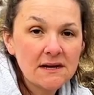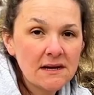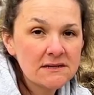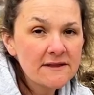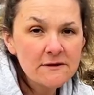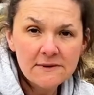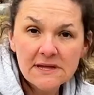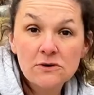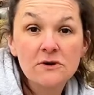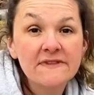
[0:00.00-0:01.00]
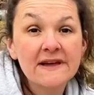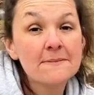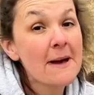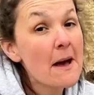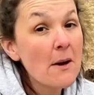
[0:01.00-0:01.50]
Another really cool thing
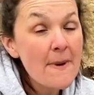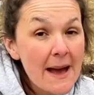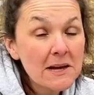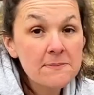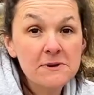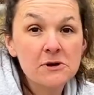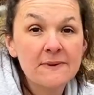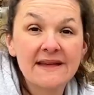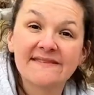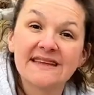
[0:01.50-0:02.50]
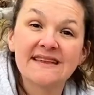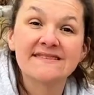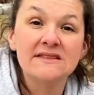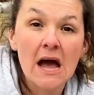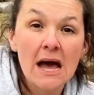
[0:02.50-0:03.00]
about alpaca poop is it is
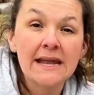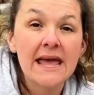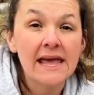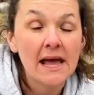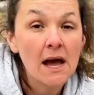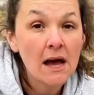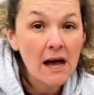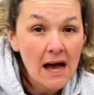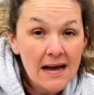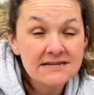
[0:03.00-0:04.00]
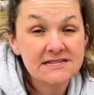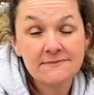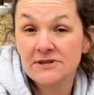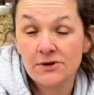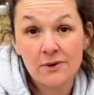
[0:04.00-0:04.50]
not a hot
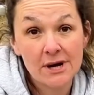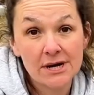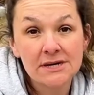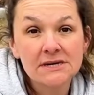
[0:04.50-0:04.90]
manure.